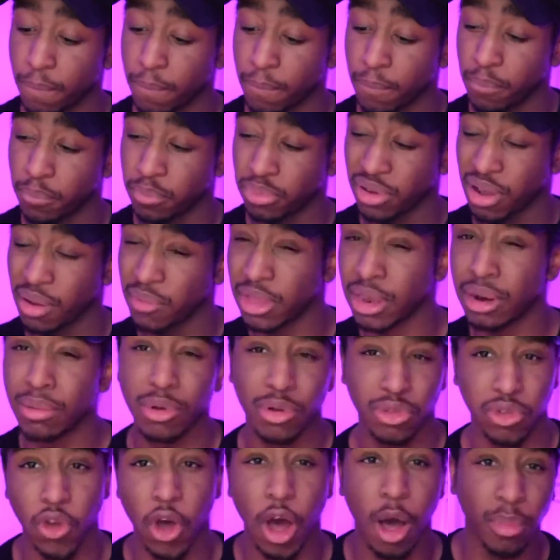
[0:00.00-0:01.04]
Probably the
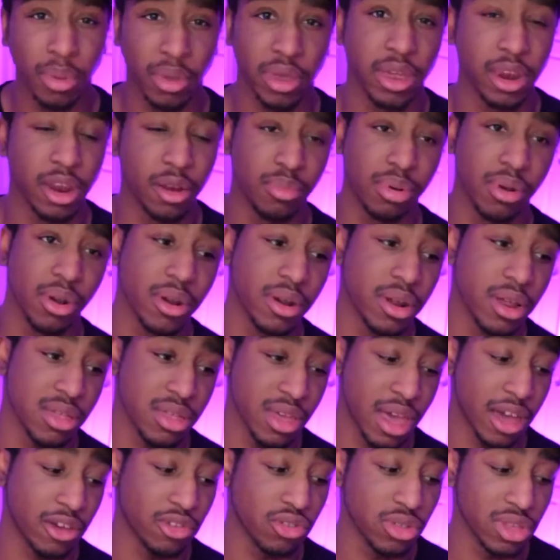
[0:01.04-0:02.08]
most complicated part is
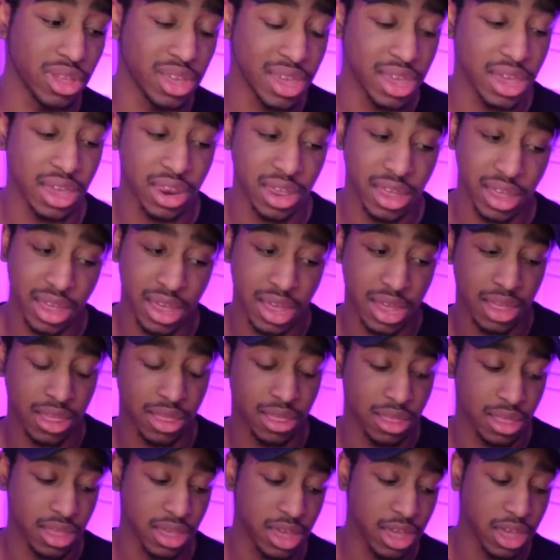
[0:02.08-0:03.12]
actually getting
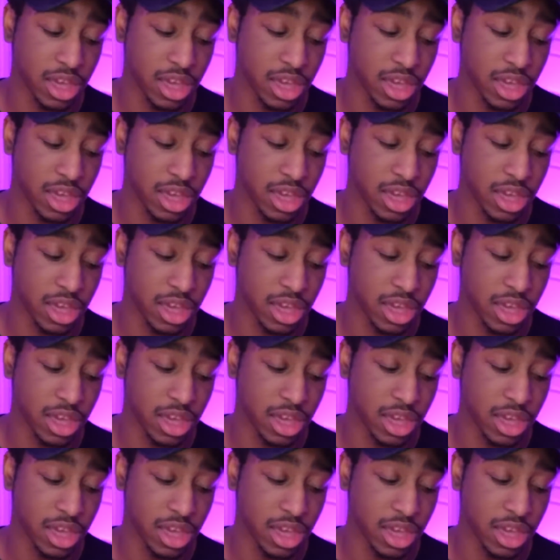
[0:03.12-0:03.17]
the